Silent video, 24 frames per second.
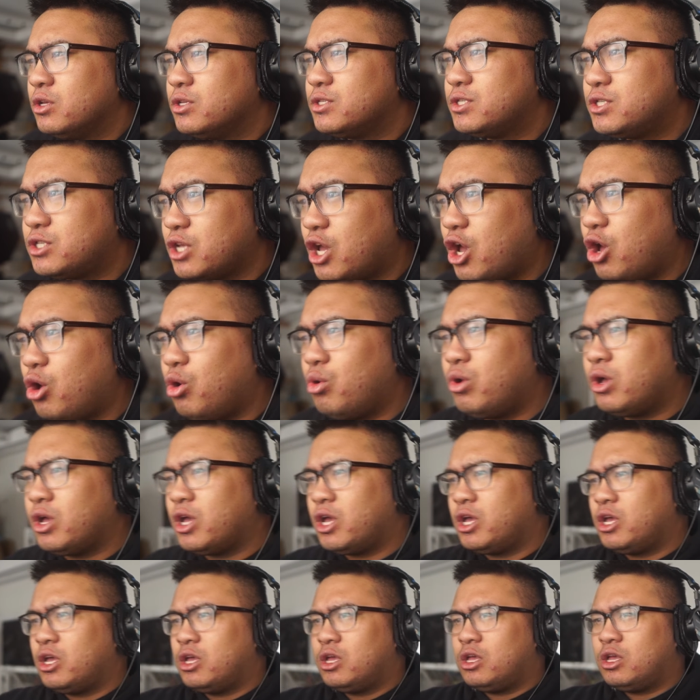So
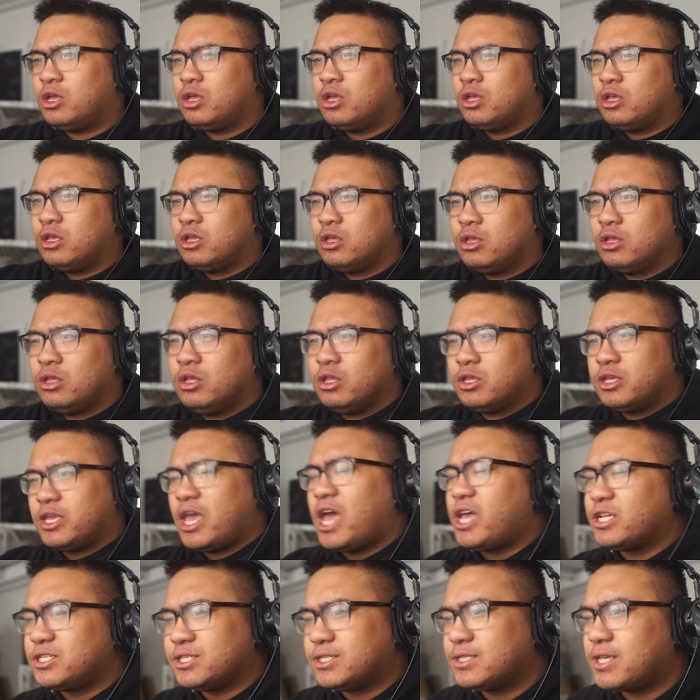
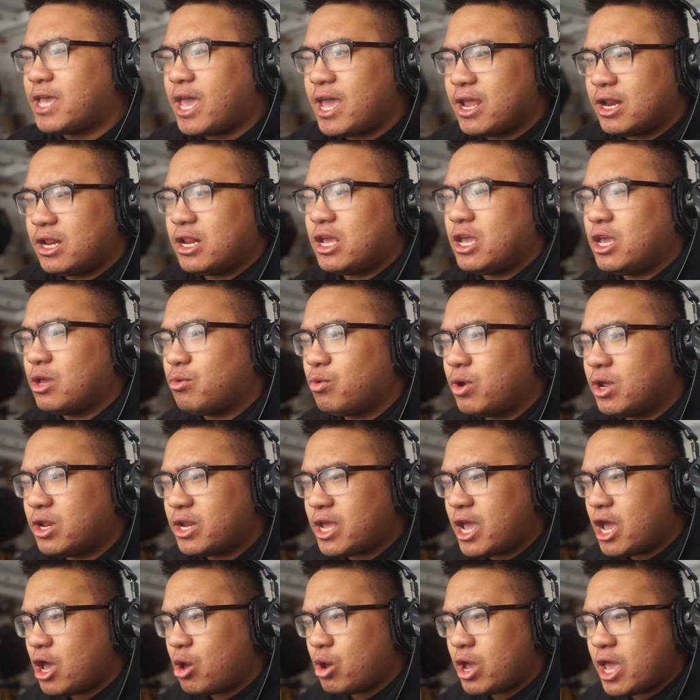yeah, just editing right
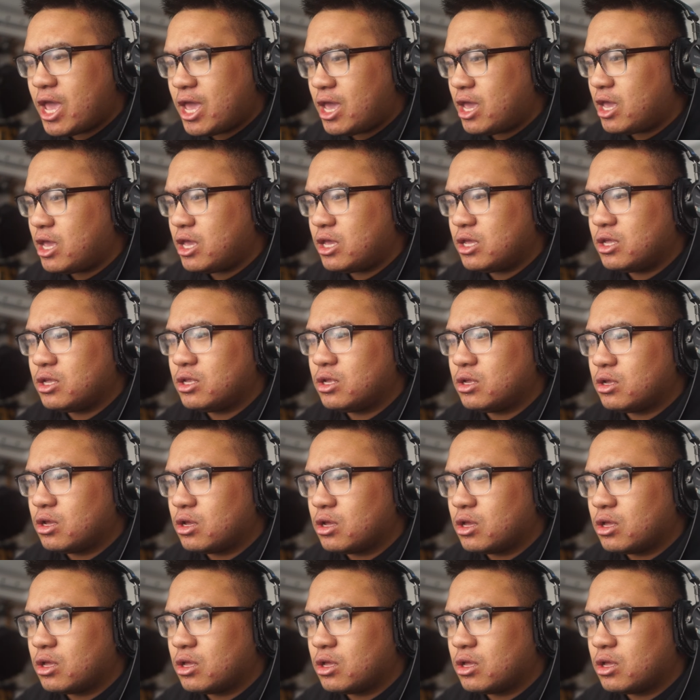now, and